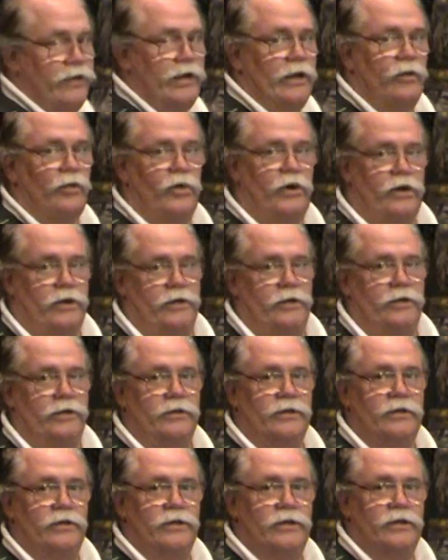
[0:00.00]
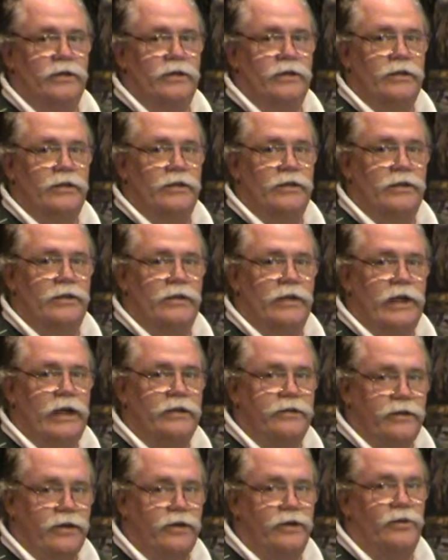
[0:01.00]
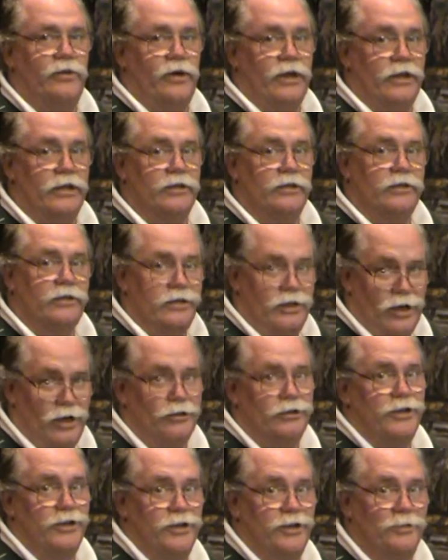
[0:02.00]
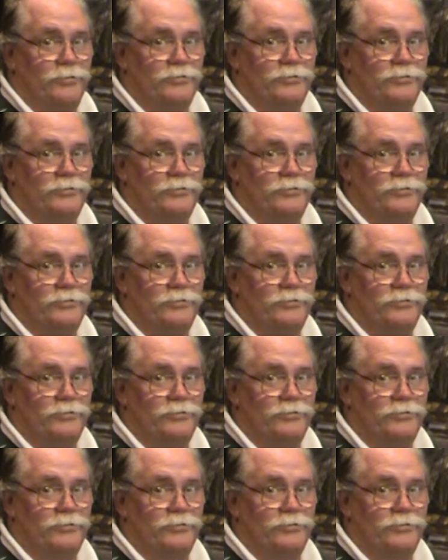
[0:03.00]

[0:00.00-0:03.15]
in our water. I tell you what, y'all come.